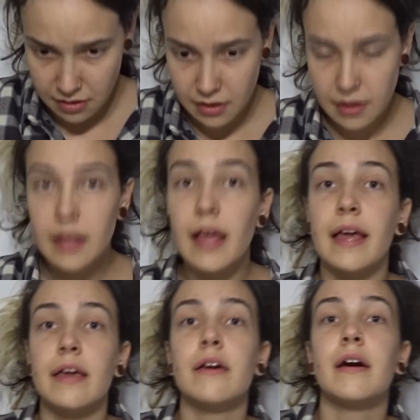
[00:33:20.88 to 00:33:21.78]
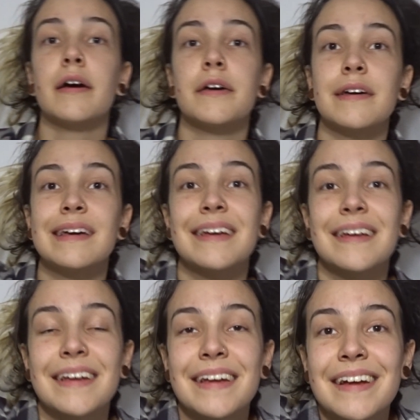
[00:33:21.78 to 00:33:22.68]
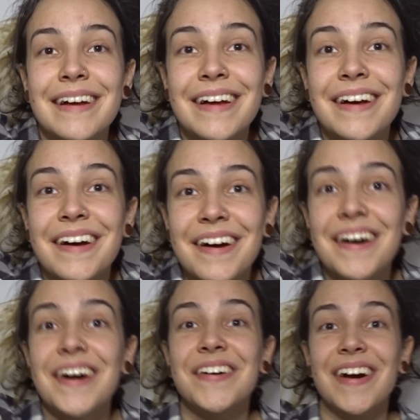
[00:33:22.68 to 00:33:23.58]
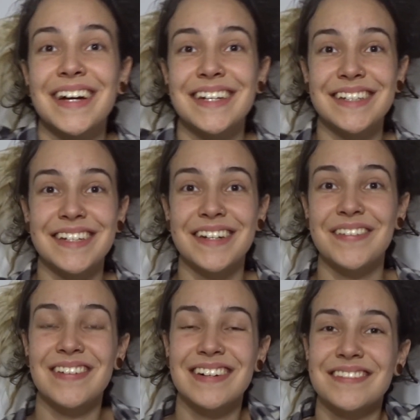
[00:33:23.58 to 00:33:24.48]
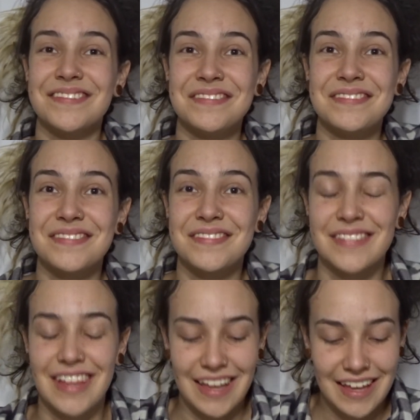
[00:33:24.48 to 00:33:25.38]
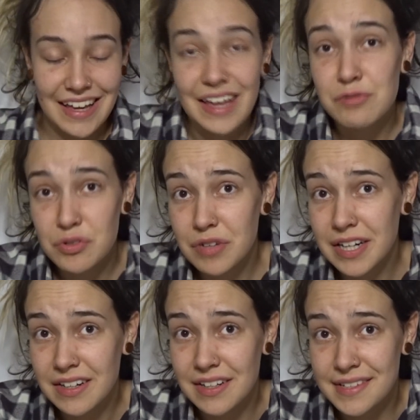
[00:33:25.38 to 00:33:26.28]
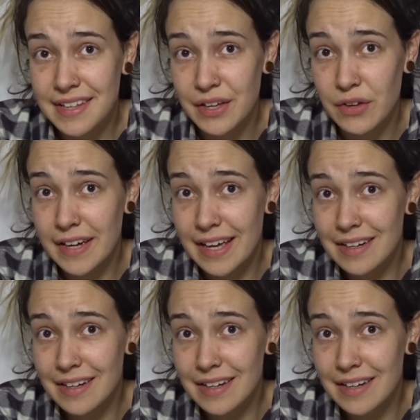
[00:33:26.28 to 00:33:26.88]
There you go. Alright, well, it was really nice seeing you again.